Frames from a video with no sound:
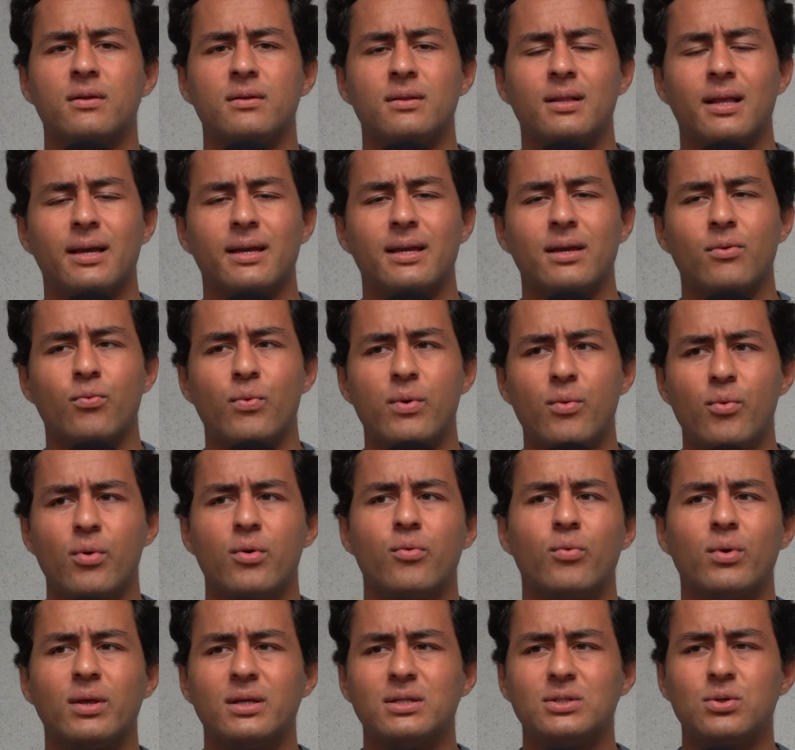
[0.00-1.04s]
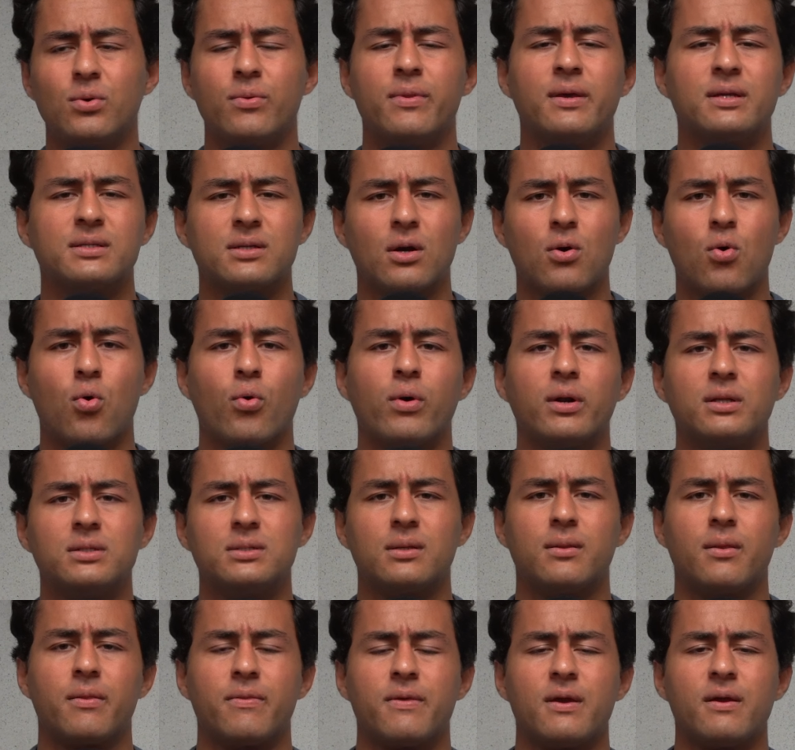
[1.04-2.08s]
like we wouldn't really do things according
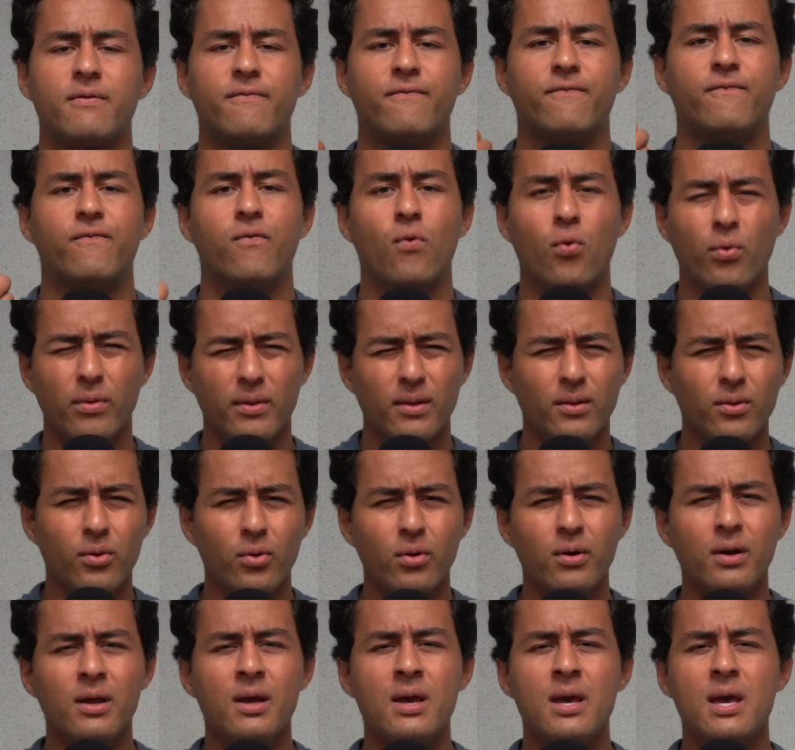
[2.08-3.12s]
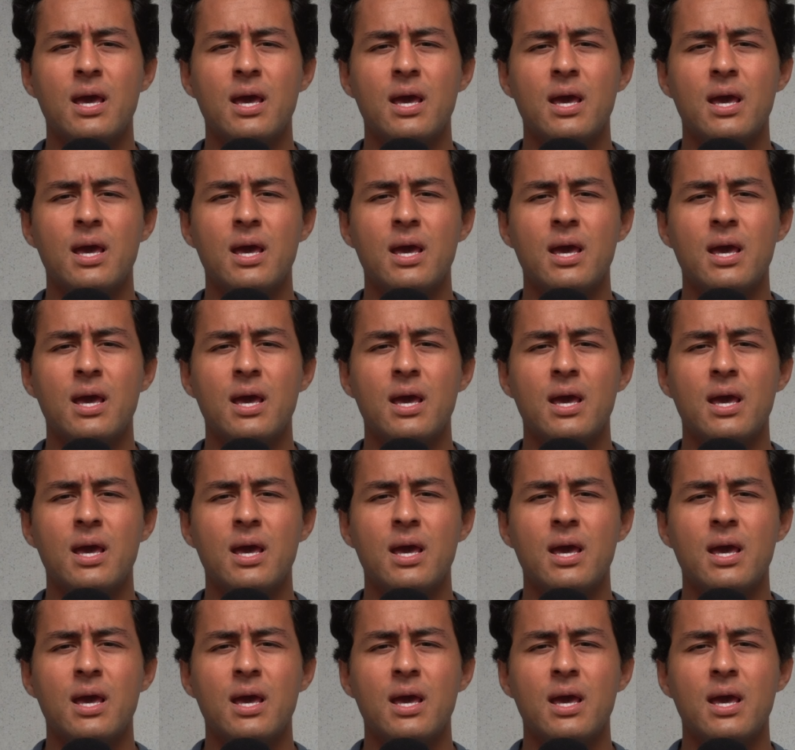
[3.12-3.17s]
to the thing for the lord